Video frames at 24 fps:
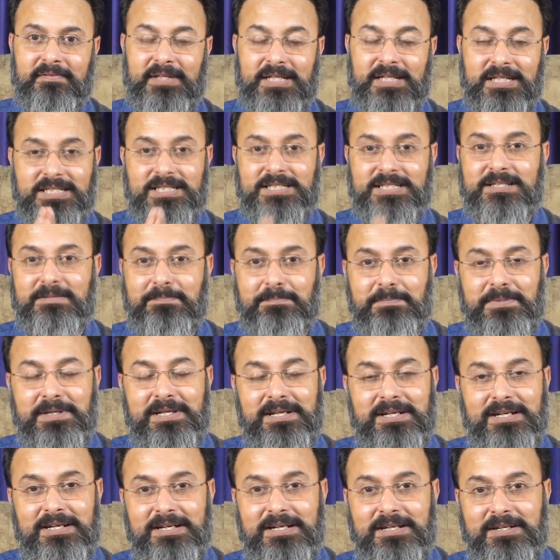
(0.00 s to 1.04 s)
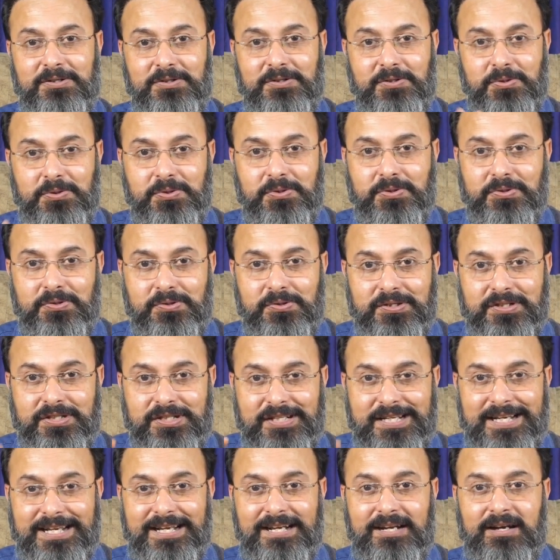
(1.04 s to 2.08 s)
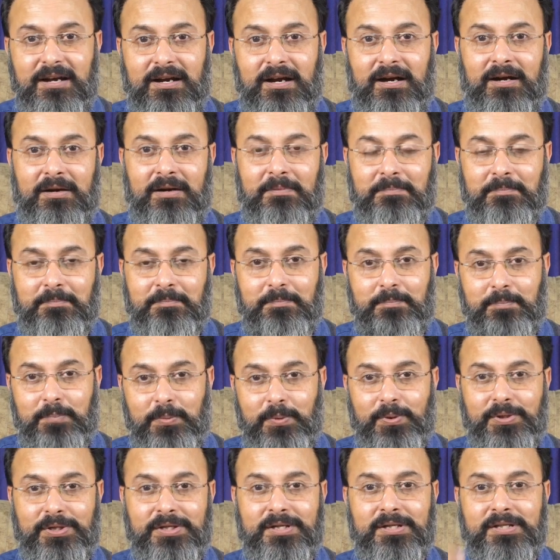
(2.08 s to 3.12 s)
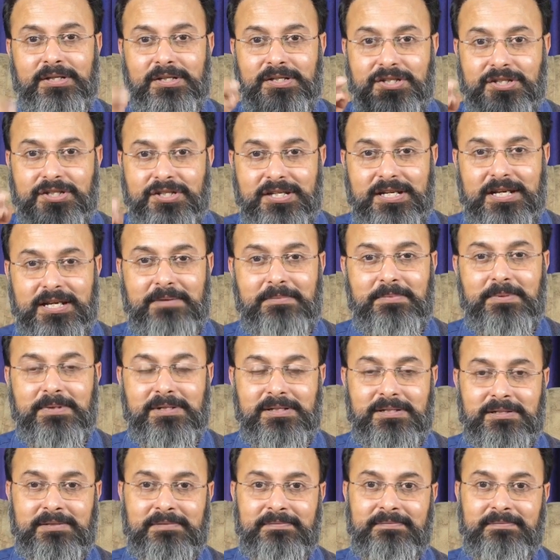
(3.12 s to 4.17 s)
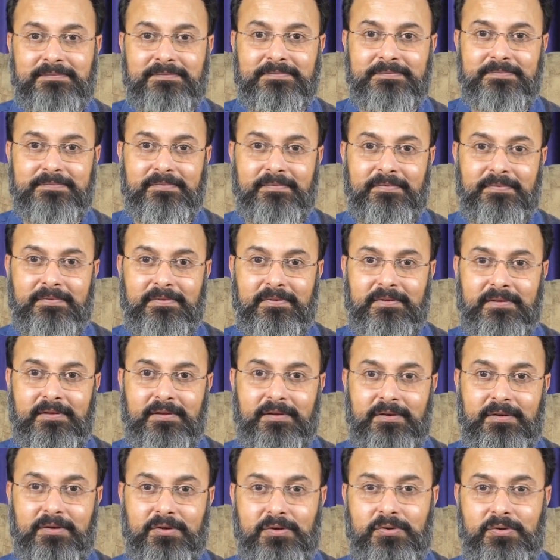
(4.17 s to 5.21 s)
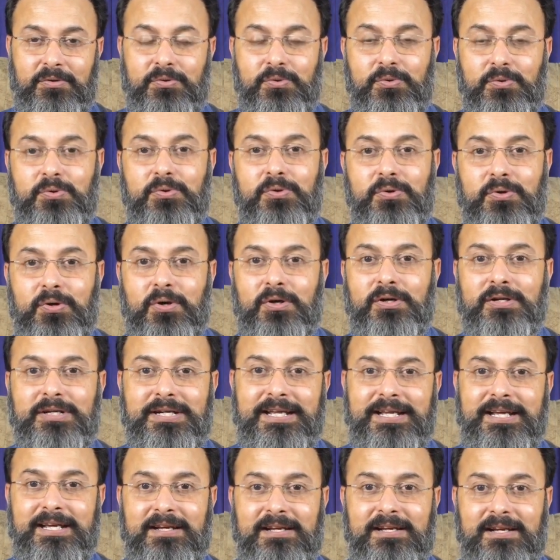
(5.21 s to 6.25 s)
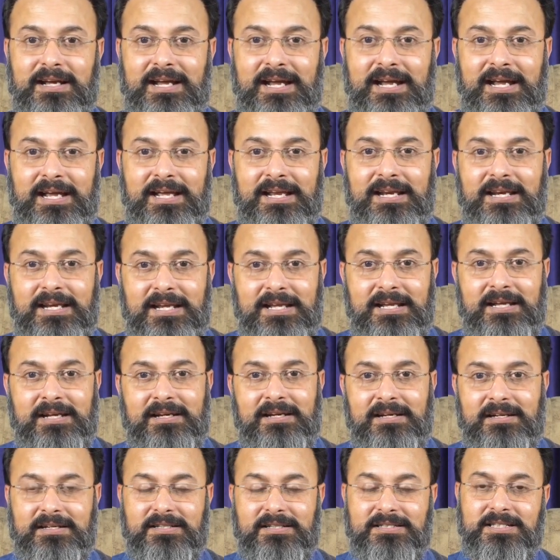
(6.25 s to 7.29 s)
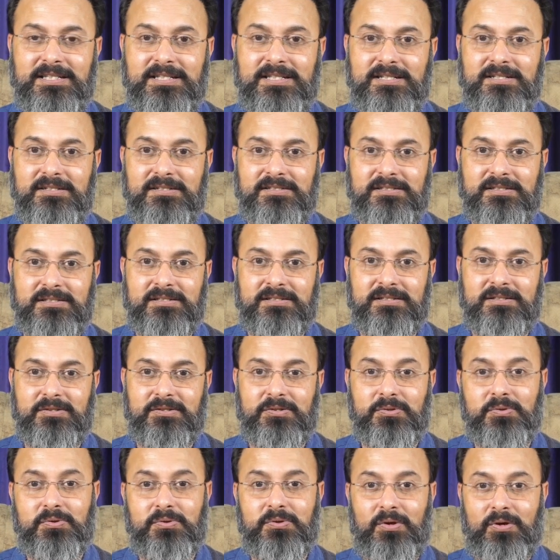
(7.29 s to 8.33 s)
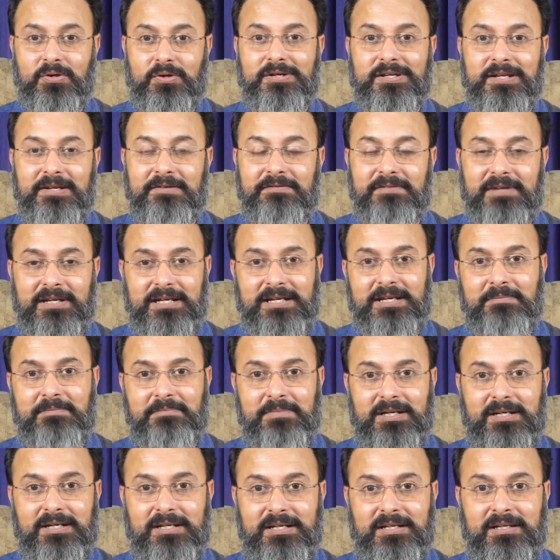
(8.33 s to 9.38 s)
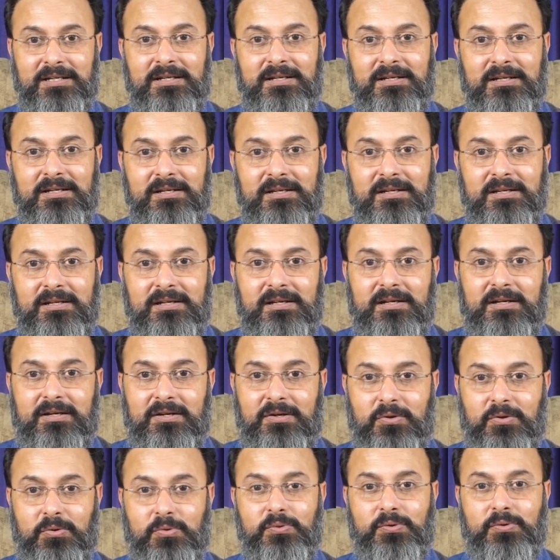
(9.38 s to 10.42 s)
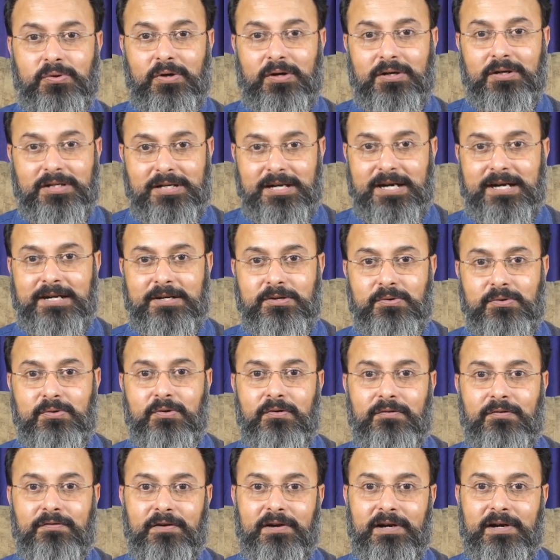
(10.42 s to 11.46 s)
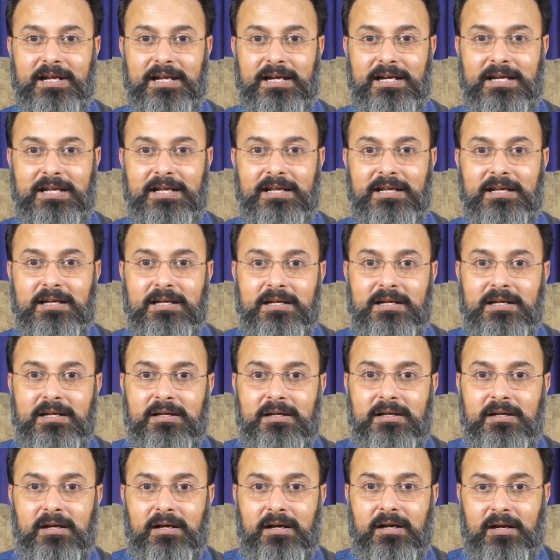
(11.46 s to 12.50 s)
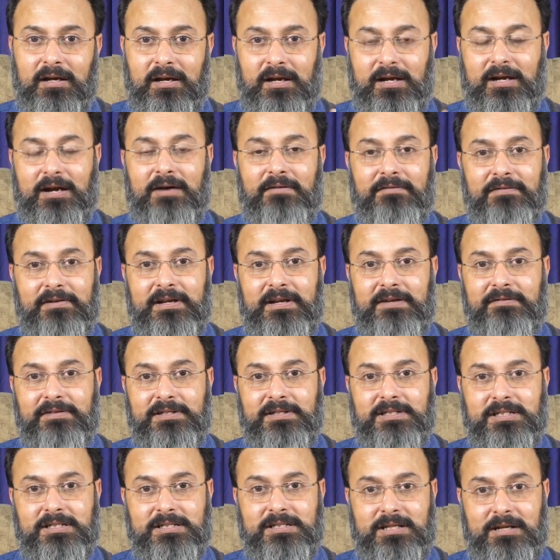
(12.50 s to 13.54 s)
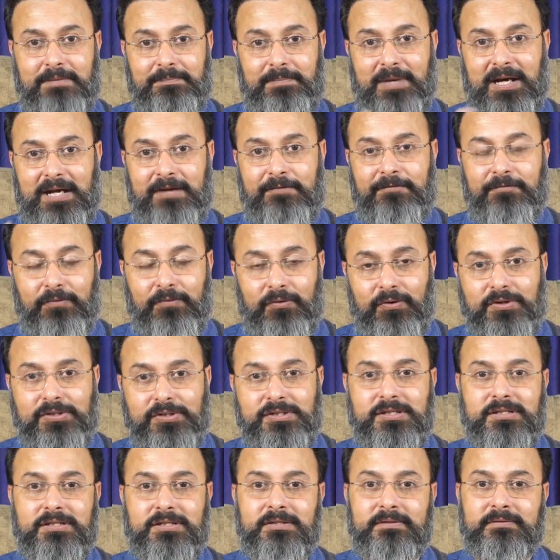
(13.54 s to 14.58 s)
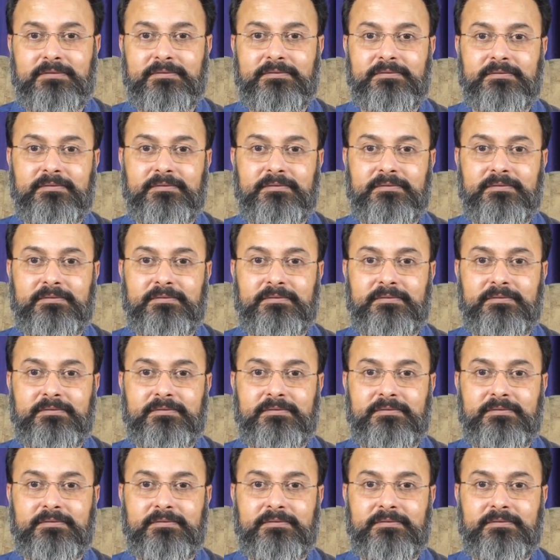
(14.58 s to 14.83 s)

This is the period you should stay calm, put, stable. Do not take any decisions. Do not give any money. Do not try to go for any recovery which is by force.